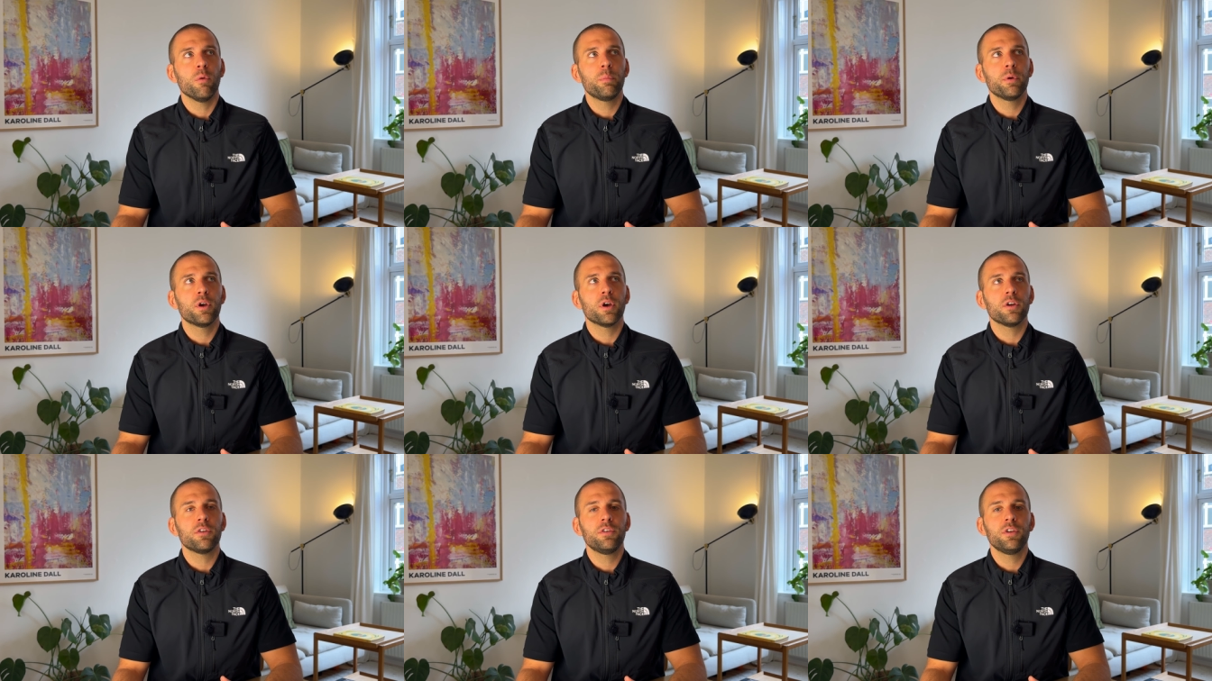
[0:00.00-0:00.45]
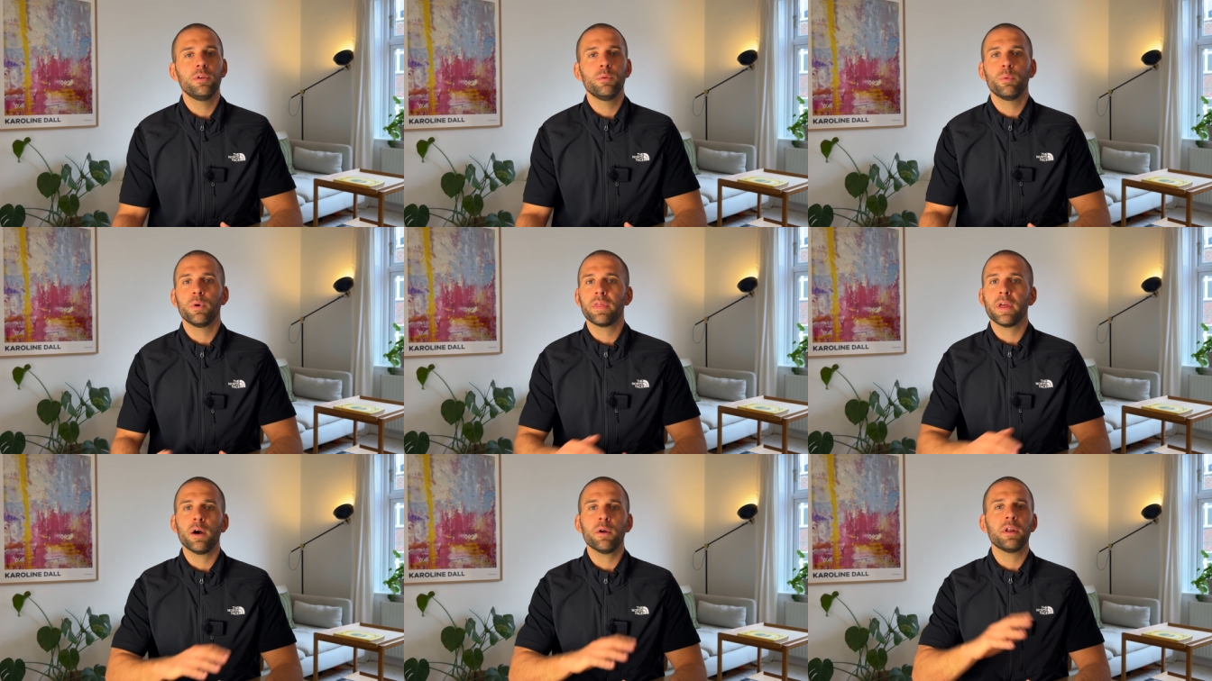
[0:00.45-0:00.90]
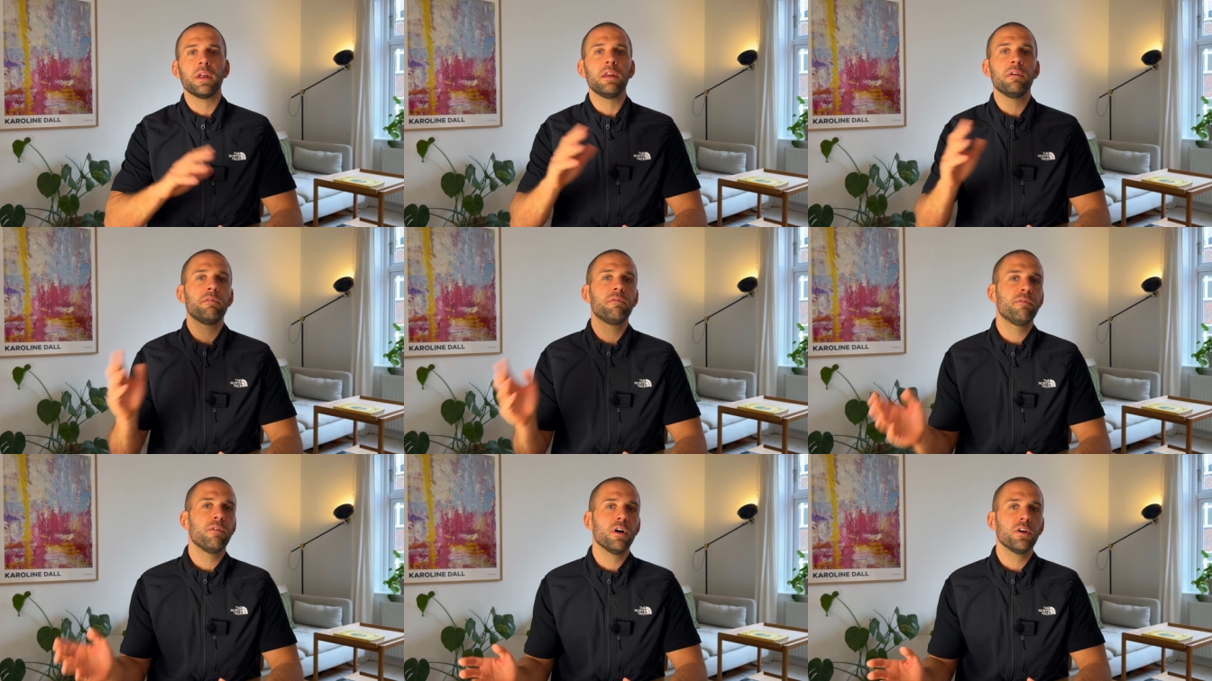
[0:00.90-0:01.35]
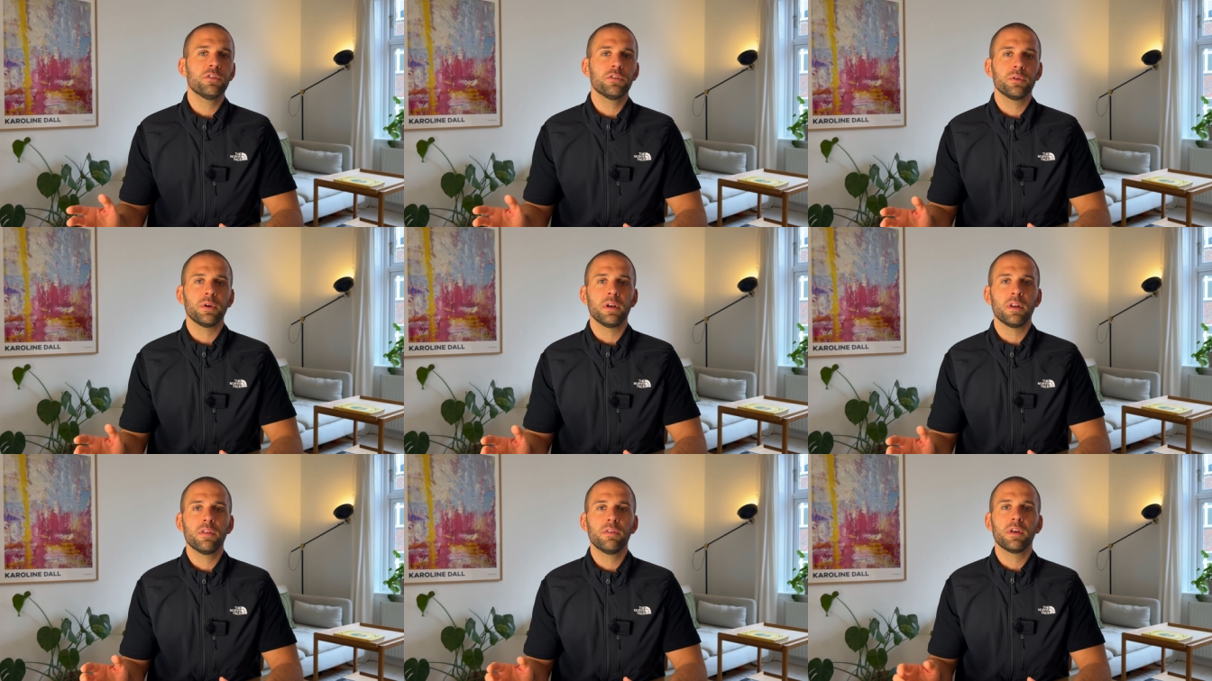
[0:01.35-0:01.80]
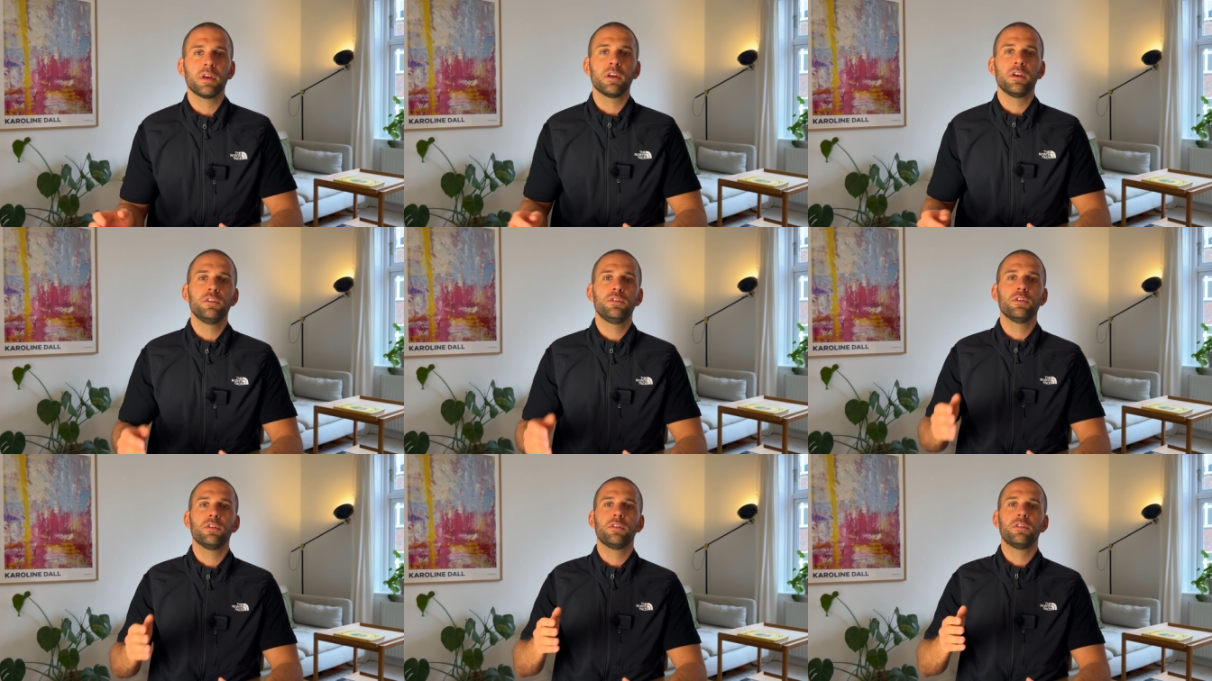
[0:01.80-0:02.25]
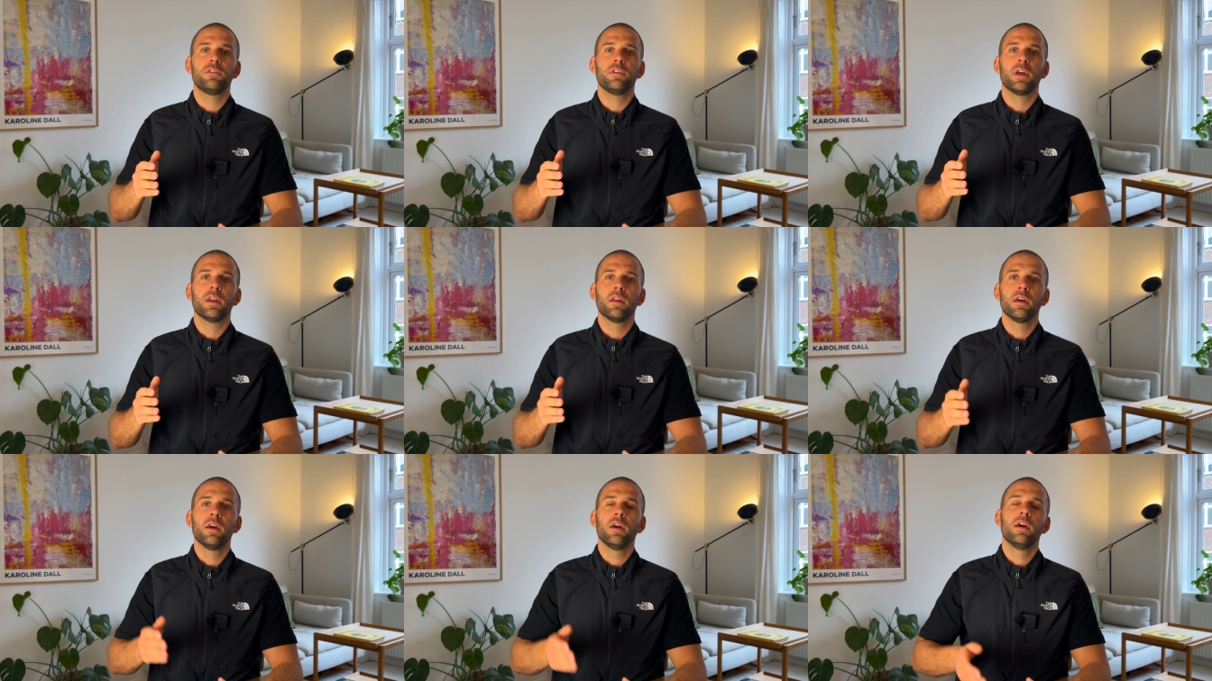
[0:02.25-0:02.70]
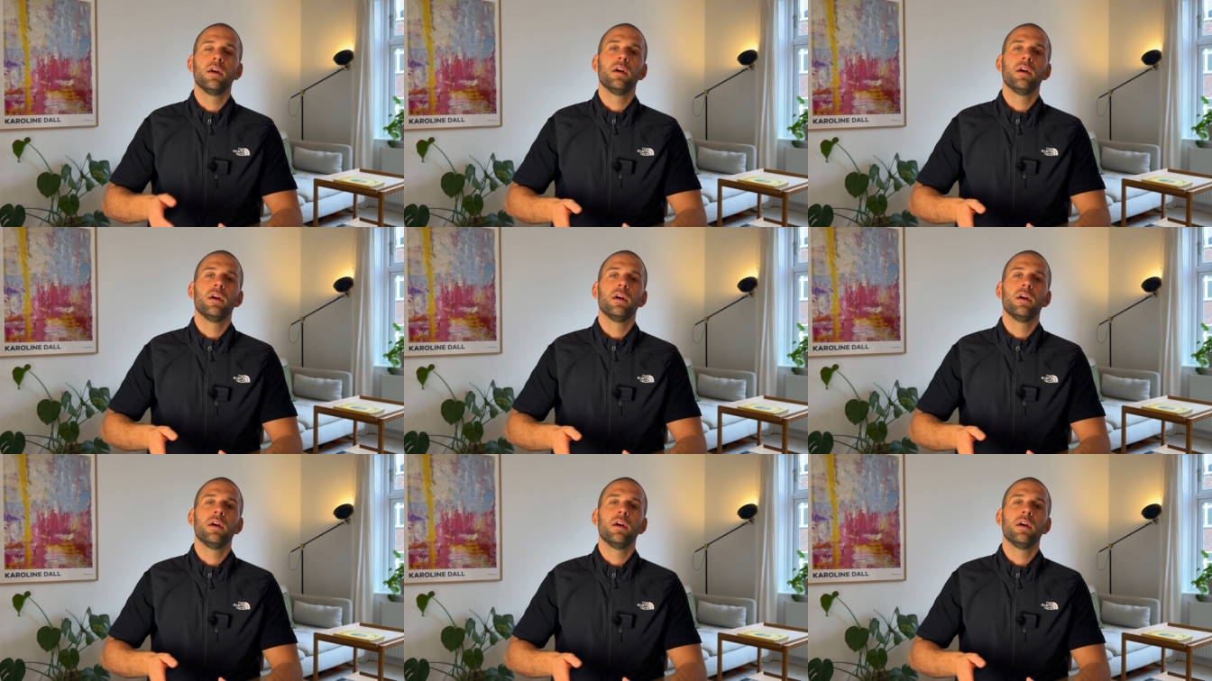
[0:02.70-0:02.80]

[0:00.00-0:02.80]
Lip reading: because he, without any fuss or anything, he just said,